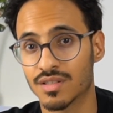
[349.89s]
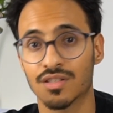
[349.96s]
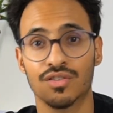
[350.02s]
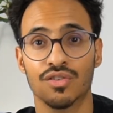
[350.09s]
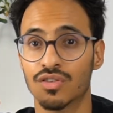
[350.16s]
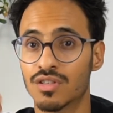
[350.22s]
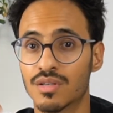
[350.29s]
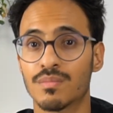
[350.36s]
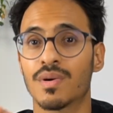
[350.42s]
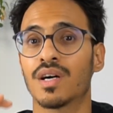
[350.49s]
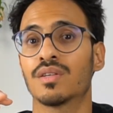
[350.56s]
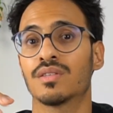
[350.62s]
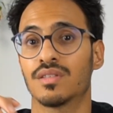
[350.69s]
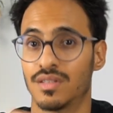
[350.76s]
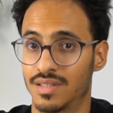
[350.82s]
It's not
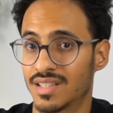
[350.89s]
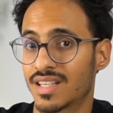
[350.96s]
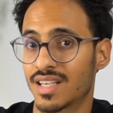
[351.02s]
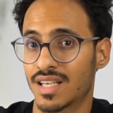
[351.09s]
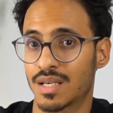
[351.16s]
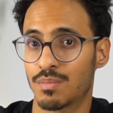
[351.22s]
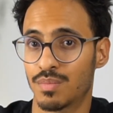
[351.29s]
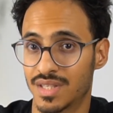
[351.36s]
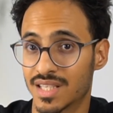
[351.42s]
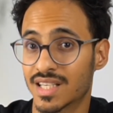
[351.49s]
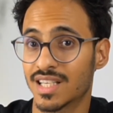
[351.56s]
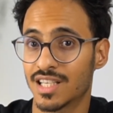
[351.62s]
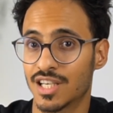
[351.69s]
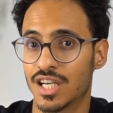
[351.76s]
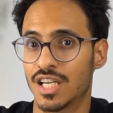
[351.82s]
about skin
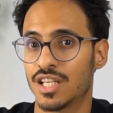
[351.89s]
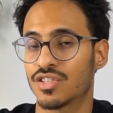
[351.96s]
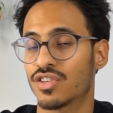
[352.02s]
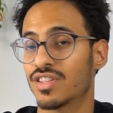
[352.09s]
particularly. So